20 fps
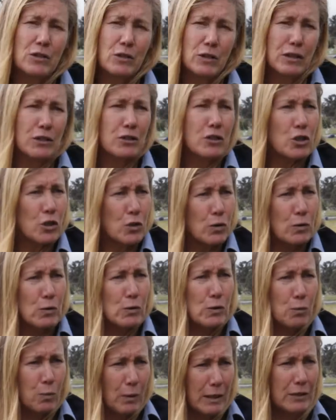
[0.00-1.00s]
you can
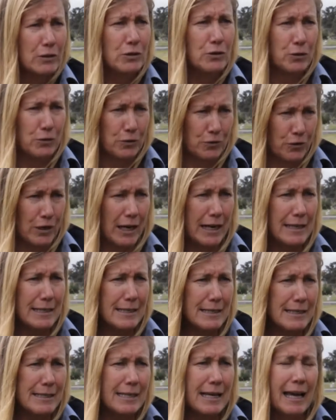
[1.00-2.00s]
choose when you
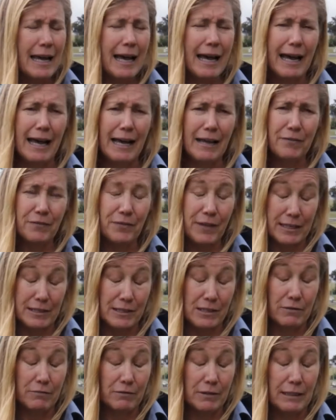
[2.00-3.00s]
graze, uh,
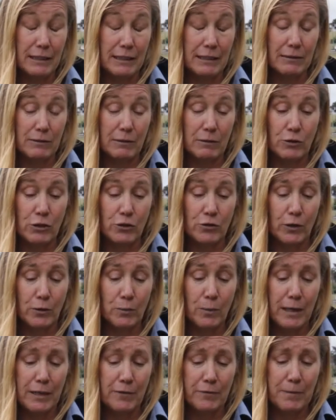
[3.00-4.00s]
that's a really strong way of